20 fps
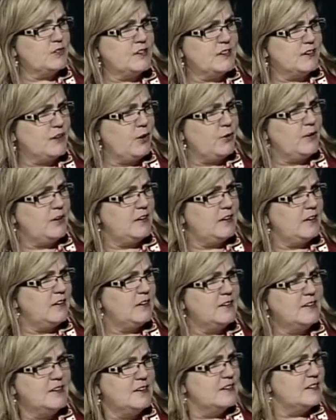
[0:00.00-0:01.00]
that go in
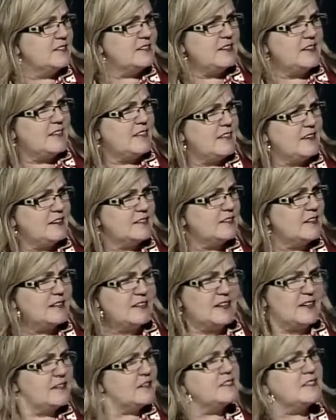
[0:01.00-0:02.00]
and see things that
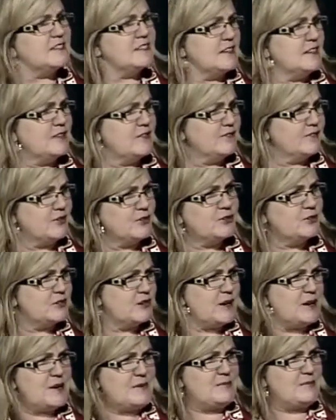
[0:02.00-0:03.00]
they didn't see the first time?